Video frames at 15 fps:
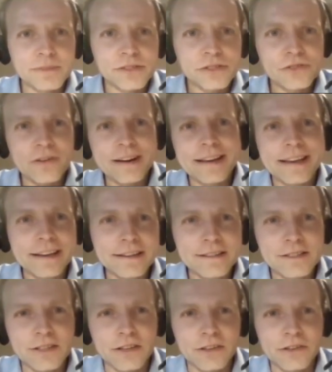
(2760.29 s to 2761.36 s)
straight
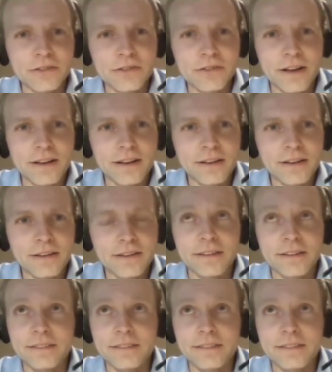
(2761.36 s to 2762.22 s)
into her